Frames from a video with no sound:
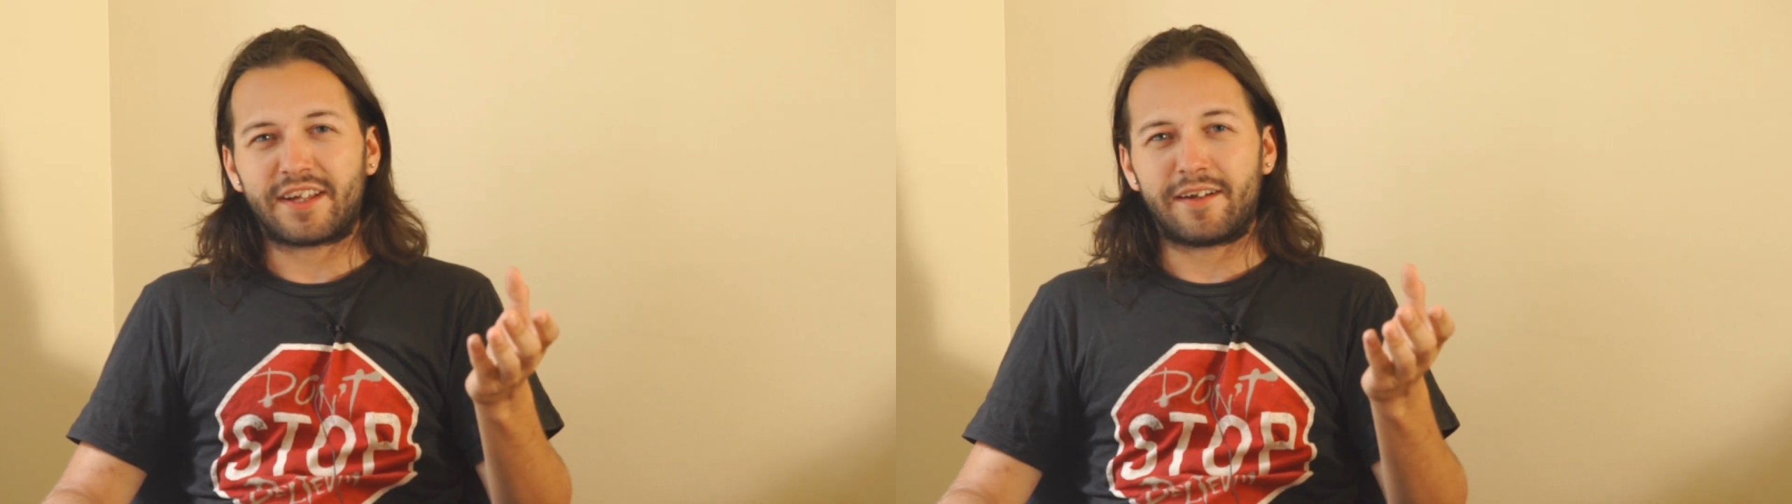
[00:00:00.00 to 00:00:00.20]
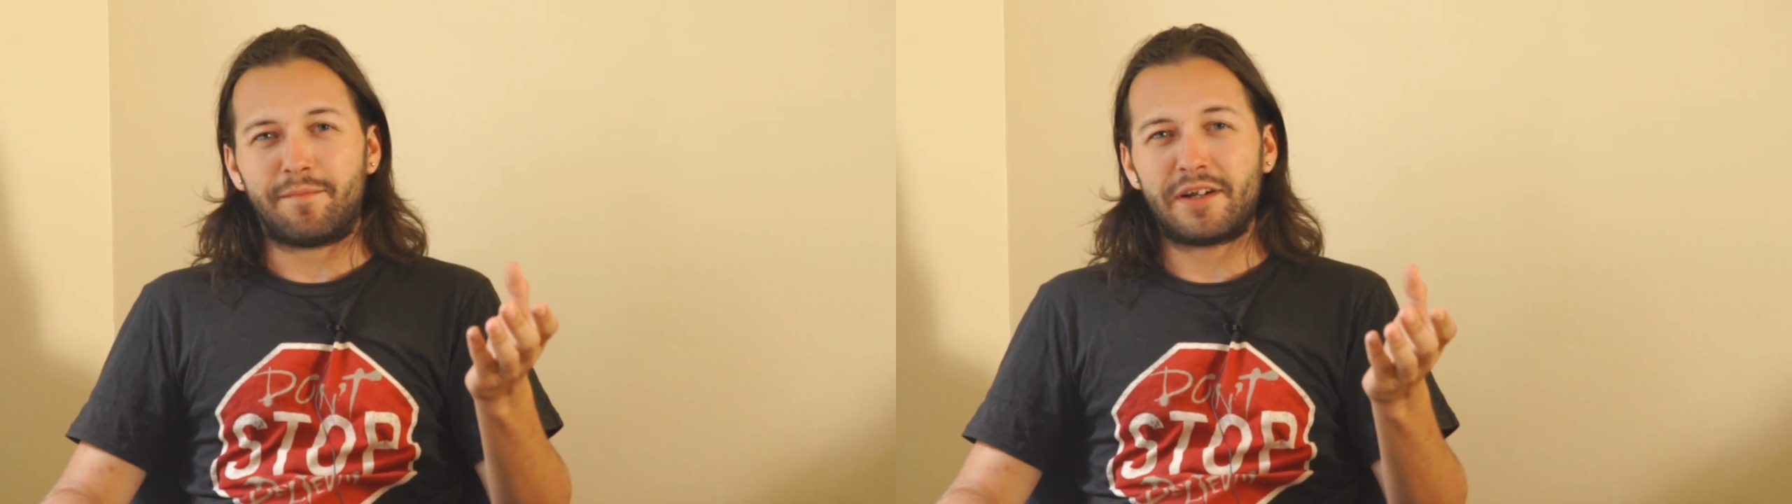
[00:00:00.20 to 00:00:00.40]

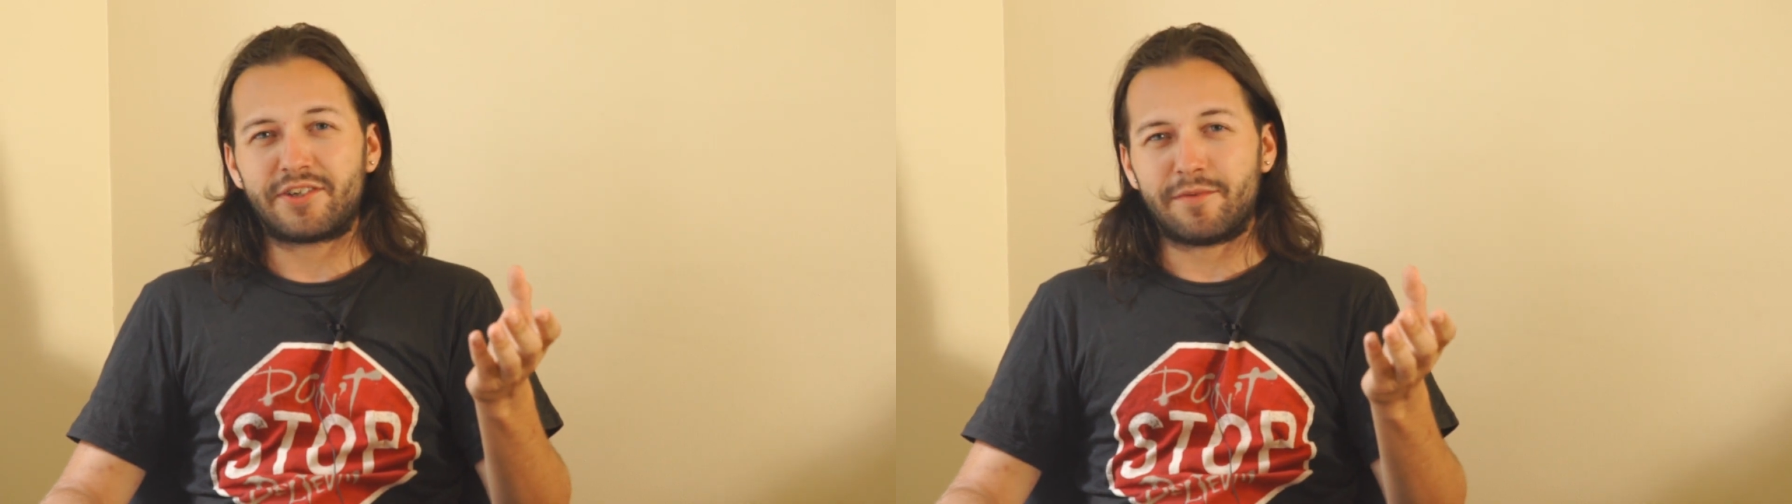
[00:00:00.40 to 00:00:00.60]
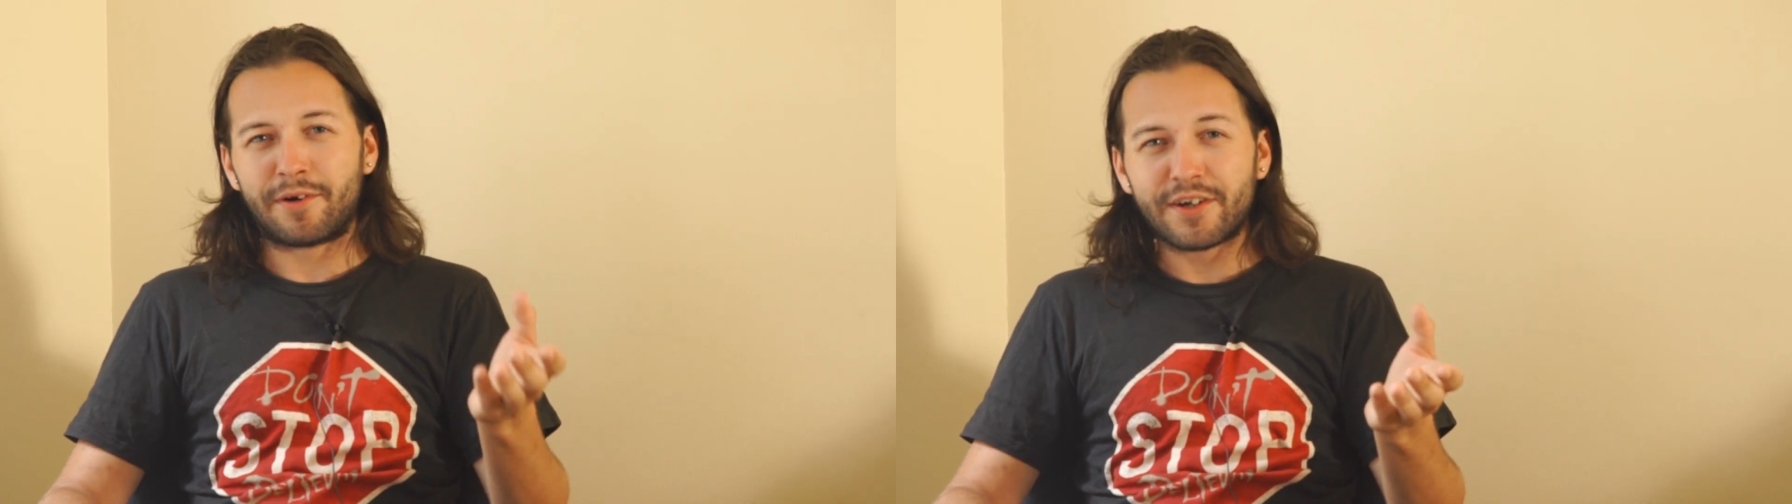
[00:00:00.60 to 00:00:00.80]
like a
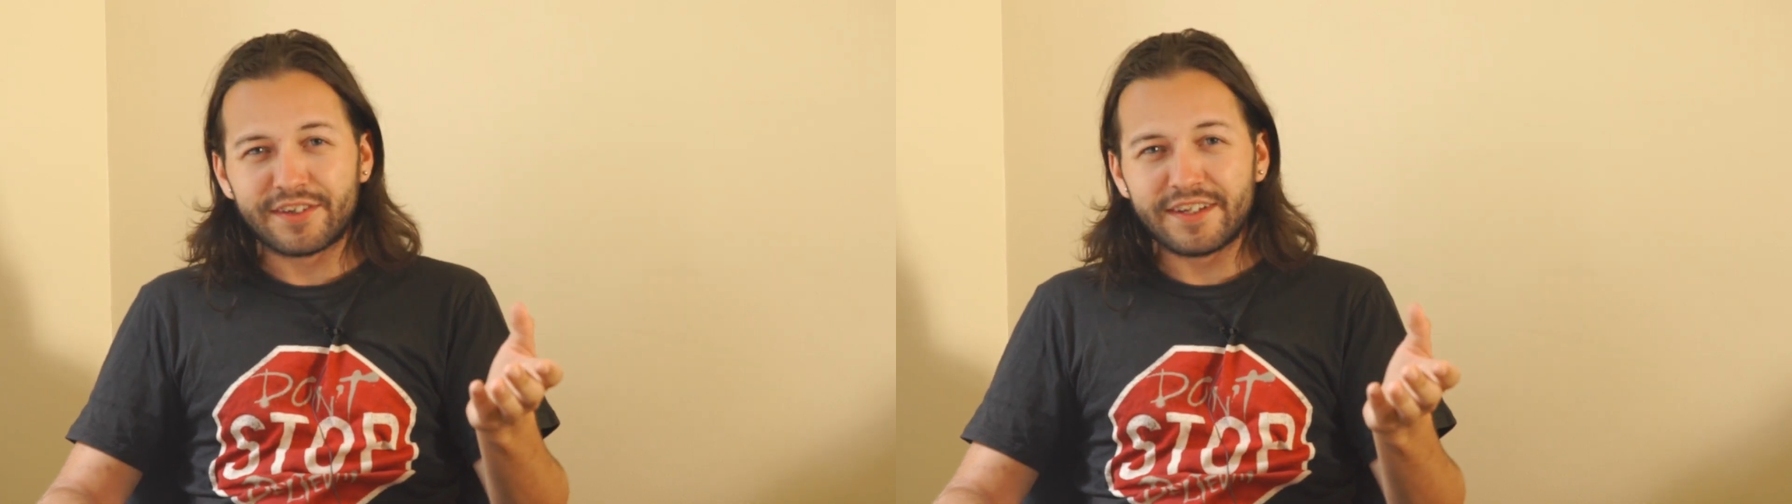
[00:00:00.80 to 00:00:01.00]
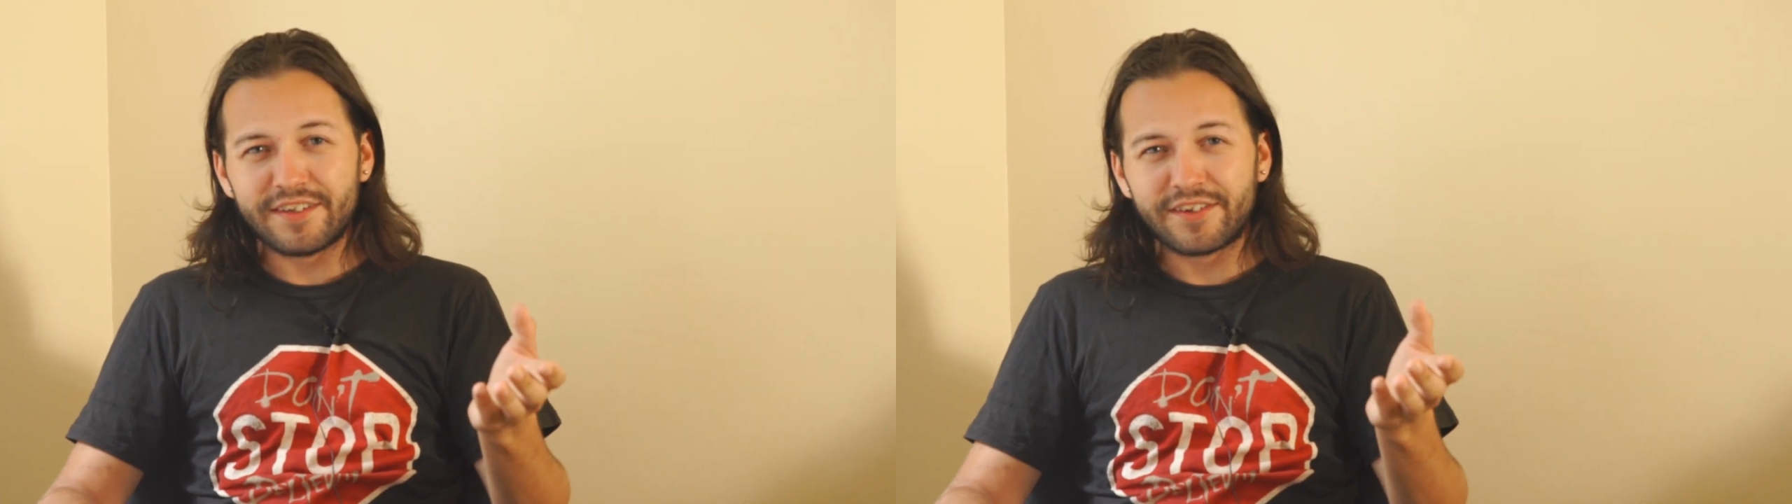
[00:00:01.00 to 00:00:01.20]
bunch of
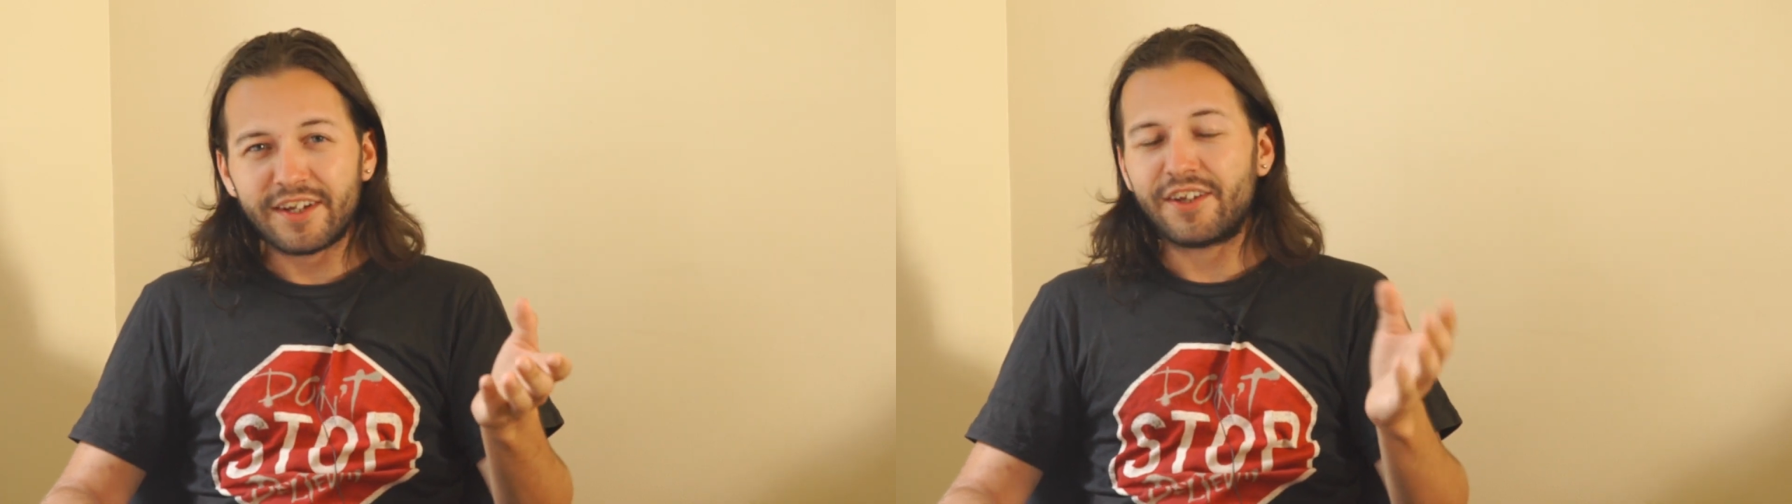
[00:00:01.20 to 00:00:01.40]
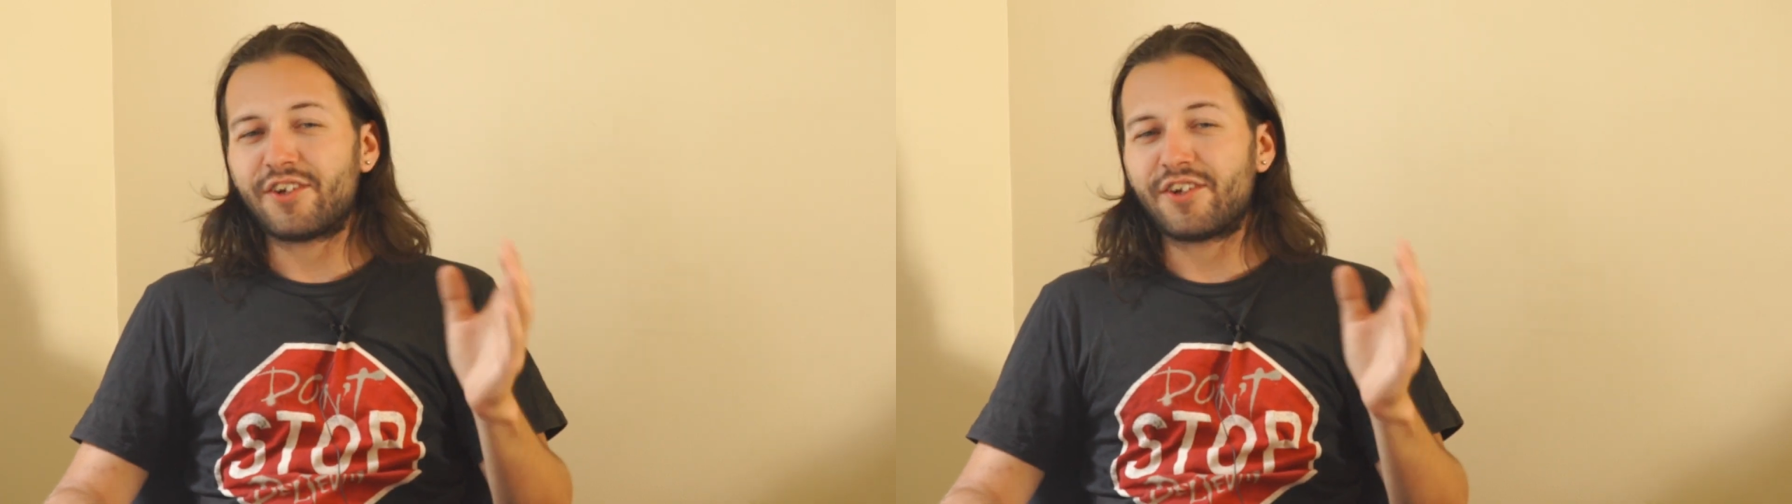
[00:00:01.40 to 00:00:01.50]
pussies?